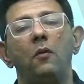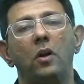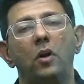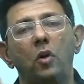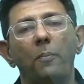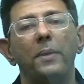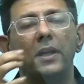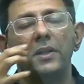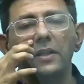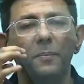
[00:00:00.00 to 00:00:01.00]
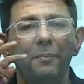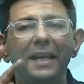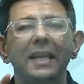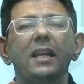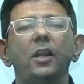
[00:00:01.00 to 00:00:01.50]
what are the complications.
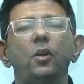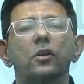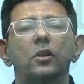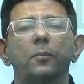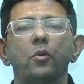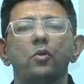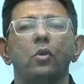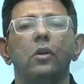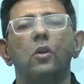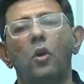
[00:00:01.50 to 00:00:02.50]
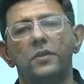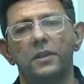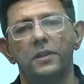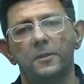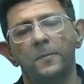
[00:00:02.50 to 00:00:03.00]
Mainly you are supposed to know the
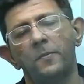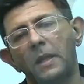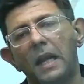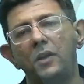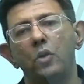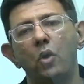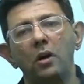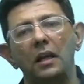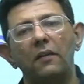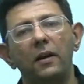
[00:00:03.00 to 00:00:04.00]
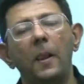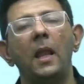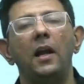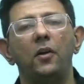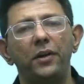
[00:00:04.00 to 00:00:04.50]
causes. At your level,
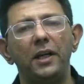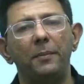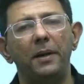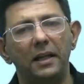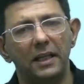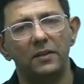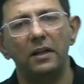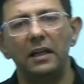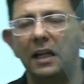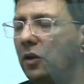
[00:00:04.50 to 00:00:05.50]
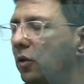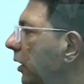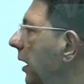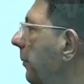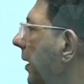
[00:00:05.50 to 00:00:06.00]
treatment yes will tell you,
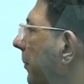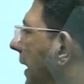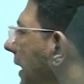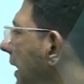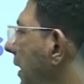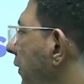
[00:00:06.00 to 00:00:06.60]
but mainly